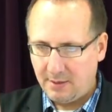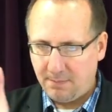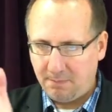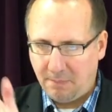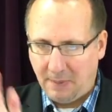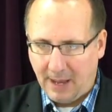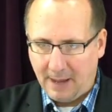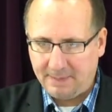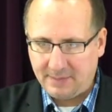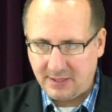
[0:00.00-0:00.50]

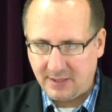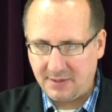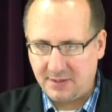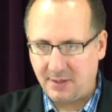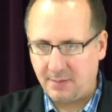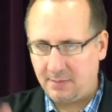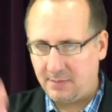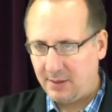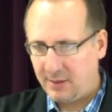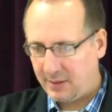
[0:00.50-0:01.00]

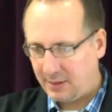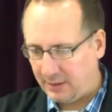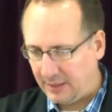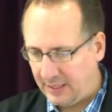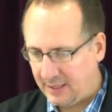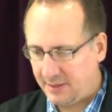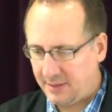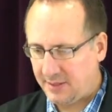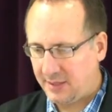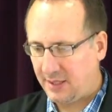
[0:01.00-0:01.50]
baptism,
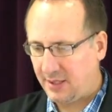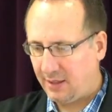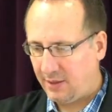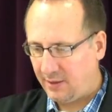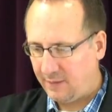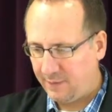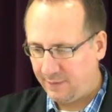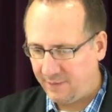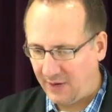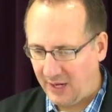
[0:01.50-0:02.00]

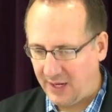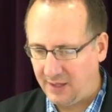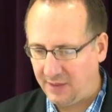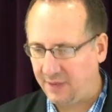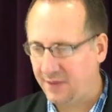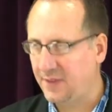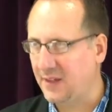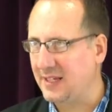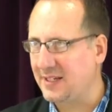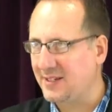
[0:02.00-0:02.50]
cleansing,
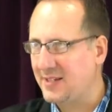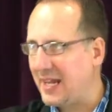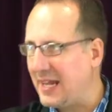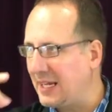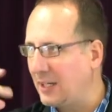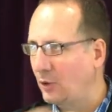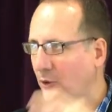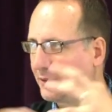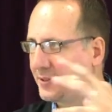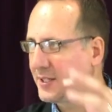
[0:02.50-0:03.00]
faith,
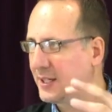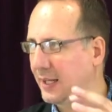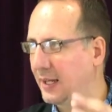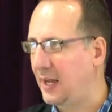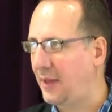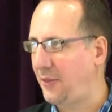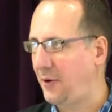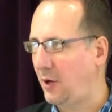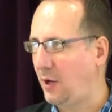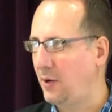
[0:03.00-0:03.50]
entangled
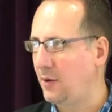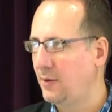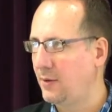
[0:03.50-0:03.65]
together.